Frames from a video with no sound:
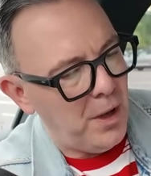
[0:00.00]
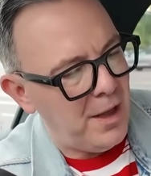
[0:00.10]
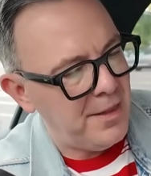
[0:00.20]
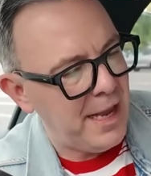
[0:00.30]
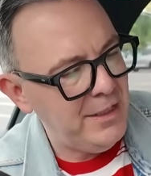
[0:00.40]

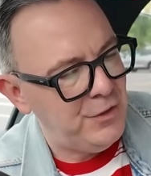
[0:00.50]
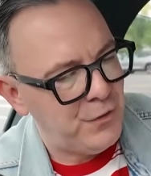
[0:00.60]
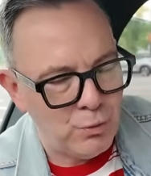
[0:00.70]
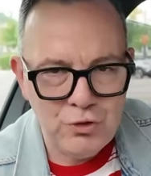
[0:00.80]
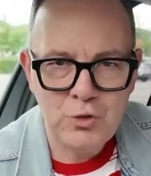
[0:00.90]
That is, of
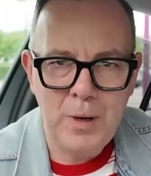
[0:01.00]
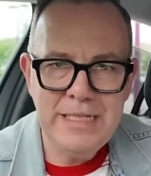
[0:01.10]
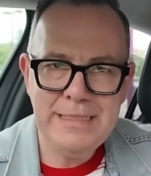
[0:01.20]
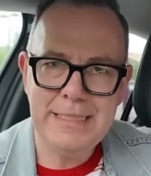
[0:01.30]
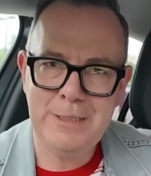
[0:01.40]
course,
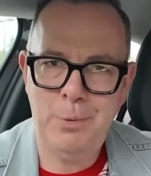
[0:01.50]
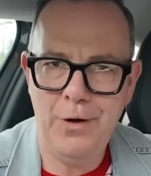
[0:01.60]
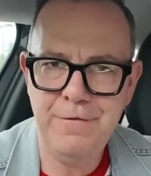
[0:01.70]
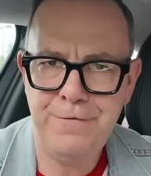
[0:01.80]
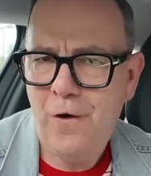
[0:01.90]

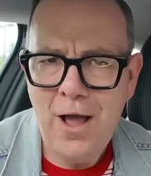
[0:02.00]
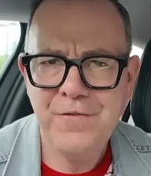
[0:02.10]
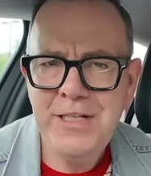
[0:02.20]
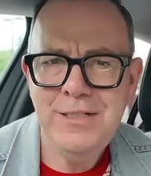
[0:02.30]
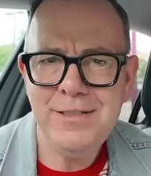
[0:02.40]

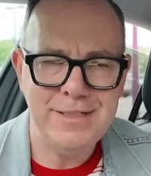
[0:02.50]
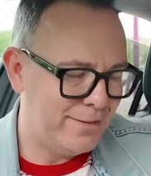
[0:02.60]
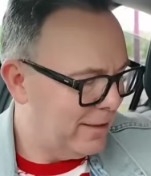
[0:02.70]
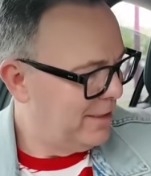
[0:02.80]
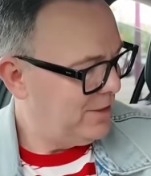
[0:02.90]
26.5
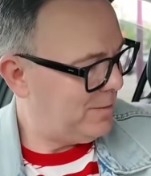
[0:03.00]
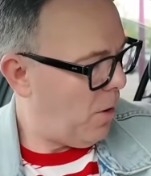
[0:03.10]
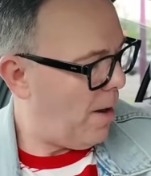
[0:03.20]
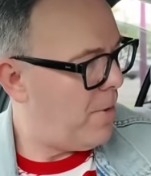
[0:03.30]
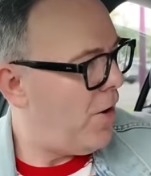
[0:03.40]
inches to
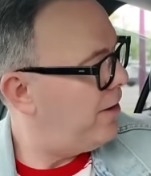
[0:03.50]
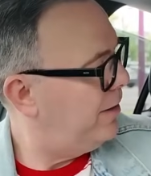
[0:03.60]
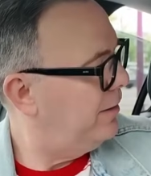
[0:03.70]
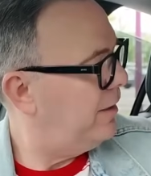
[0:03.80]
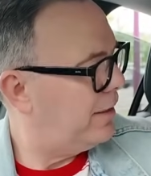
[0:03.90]
my
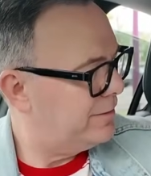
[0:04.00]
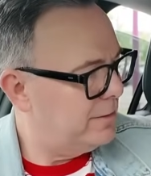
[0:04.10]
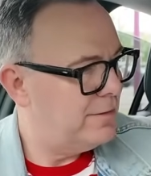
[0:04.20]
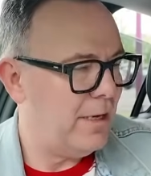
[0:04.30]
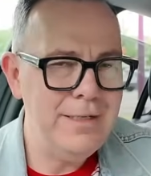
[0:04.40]
American
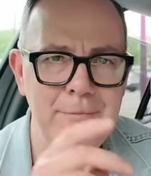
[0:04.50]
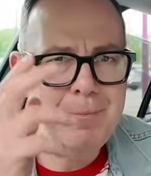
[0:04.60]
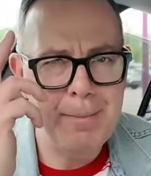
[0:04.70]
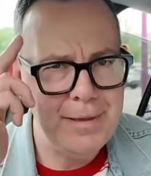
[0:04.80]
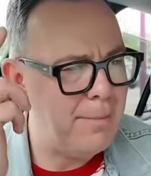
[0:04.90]
cousins. I didn't
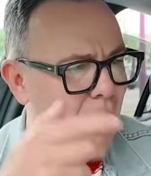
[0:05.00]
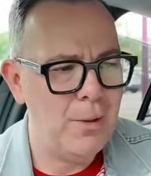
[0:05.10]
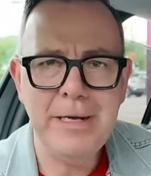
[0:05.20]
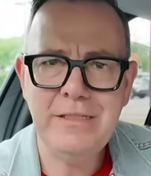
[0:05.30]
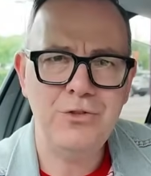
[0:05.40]
remember that, by the
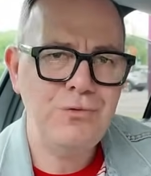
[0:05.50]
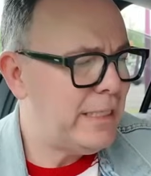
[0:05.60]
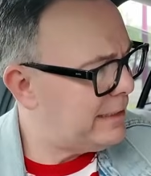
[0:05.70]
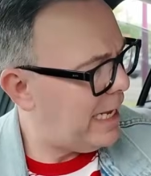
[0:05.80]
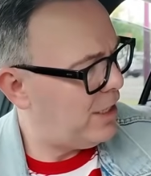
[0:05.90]
way. It's just
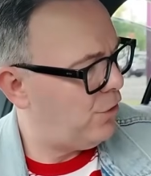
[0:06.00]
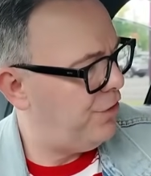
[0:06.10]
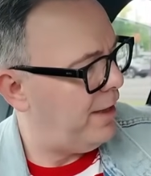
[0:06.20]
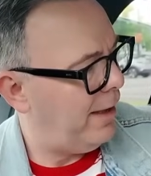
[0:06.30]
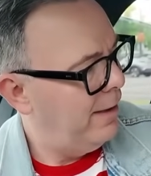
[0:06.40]
written down
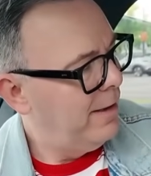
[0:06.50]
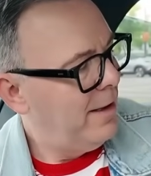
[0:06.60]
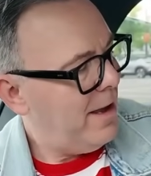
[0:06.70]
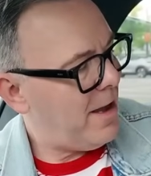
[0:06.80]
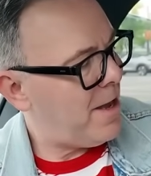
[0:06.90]
on there.
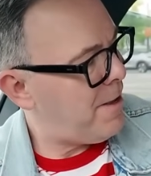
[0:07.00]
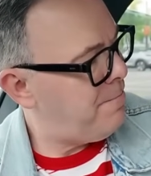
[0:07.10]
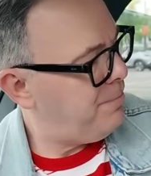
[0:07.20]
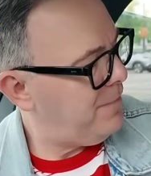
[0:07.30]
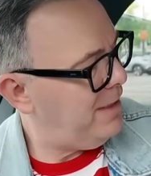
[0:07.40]

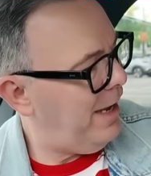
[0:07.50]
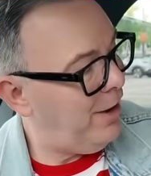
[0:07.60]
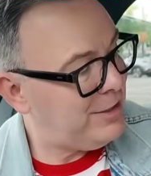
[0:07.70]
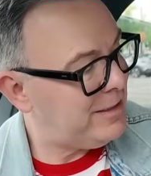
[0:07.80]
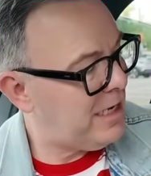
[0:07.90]
And
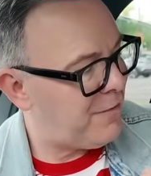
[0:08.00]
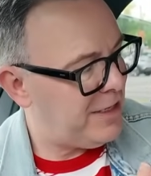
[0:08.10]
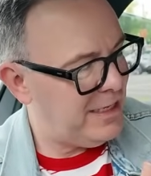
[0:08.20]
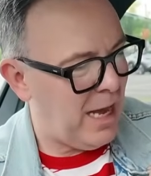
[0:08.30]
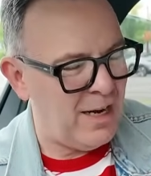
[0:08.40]
I just love it.
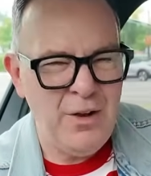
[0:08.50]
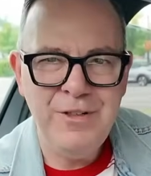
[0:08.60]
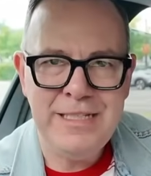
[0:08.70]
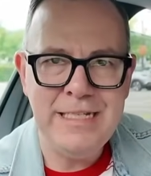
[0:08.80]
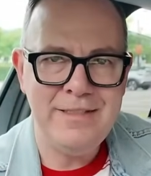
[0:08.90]
The colour,
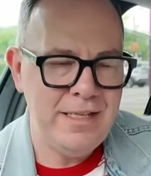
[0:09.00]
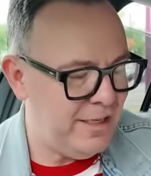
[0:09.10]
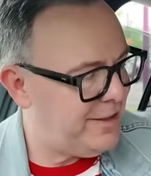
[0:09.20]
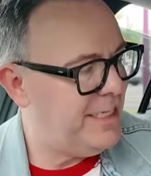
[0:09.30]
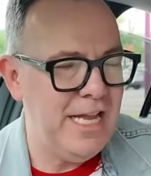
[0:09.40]
obviously, it's
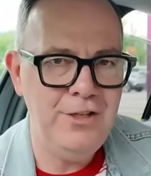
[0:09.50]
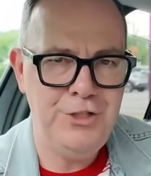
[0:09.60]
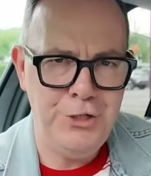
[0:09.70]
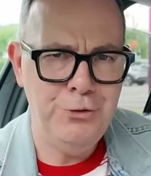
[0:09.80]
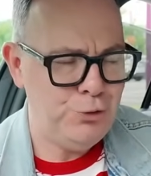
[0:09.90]
the
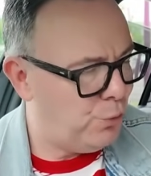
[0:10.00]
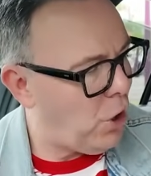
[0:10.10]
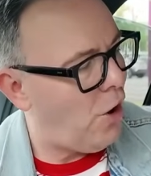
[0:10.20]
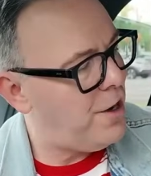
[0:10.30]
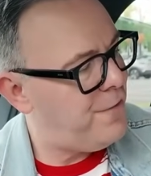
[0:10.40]
usual
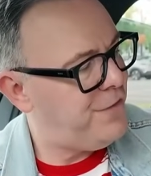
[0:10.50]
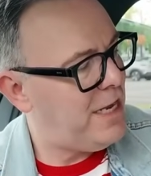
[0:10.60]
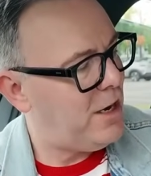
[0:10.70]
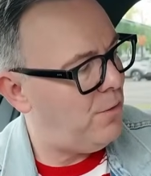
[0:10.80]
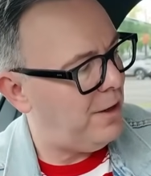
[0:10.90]
kind of
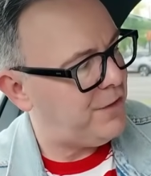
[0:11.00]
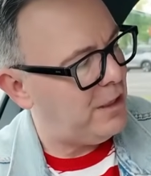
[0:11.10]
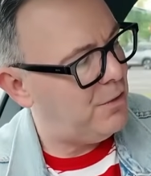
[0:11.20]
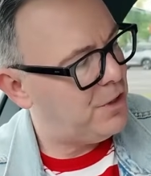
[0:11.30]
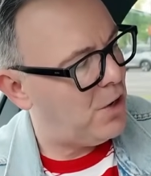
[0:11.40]
yellow. Love the
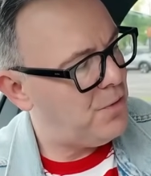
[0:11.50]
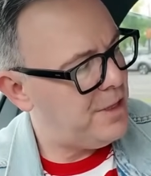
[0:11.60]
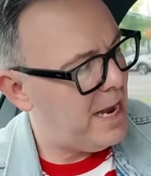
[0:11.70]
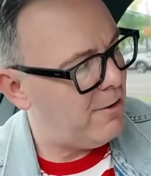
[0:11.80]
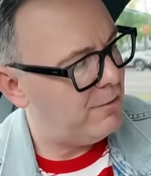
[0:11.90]
logo
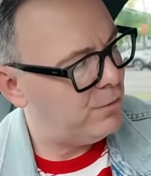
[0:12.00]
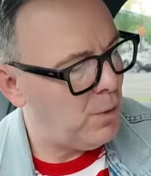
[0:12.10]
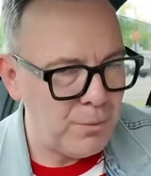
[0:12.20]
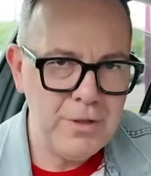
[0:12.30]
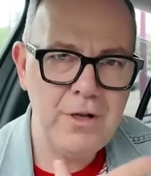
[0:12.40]
there as
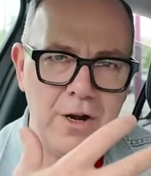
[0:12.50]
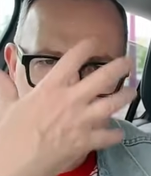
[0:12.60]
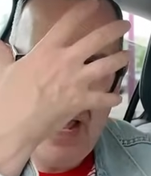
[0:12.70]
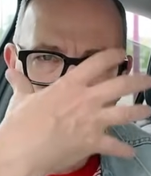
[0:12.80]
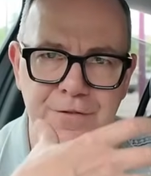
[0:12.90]
well, with the kind of
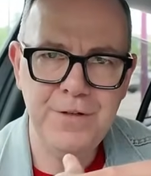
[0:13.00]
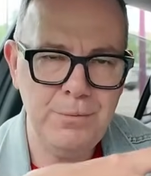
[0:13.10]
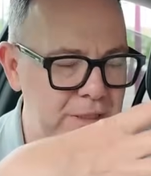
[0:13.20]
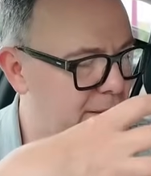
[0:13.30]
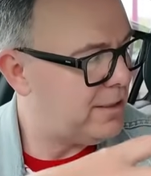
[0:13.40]
elephant
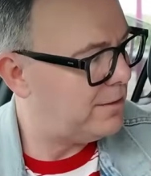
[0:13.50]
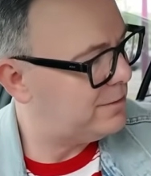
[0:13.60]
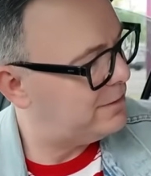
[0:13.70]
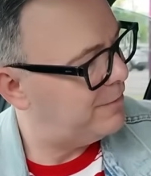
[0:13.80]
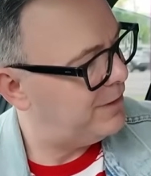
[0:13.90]
with the
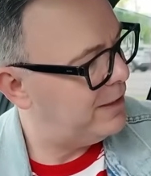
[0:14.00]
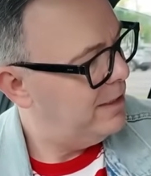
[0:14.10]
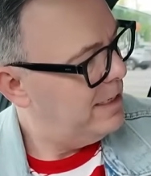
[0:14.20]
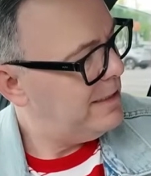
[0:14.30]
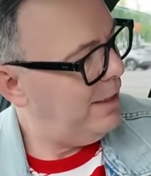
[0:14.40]
tusks and everything.
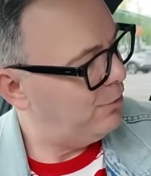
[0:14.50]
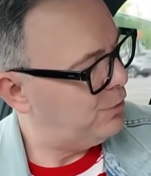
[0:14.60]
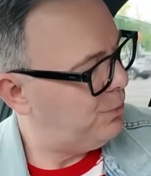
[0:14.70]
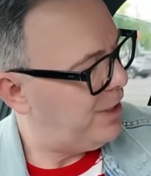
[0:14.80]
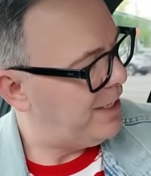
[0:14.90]
That looks
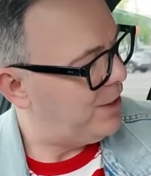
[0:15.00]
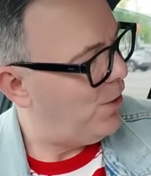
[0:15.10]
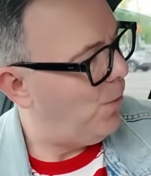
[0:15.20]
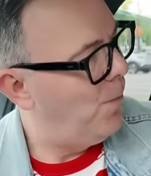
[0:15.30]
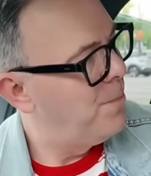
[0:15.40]
pretty
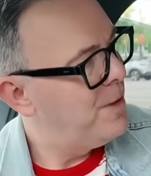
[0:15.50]
cool.